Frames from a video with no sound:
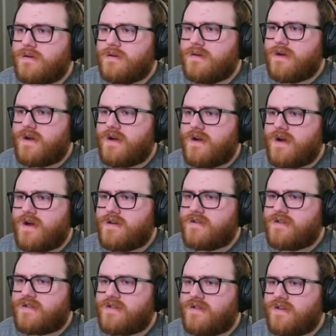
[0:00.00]
Uh,
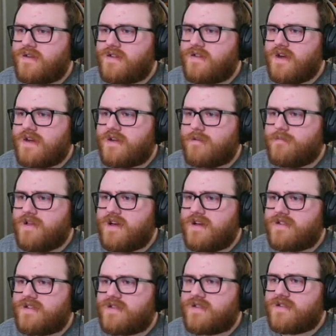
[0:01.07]
this looks like a
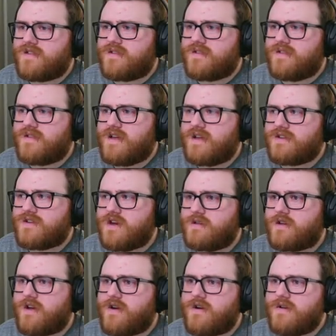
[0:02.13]
place to take shelter.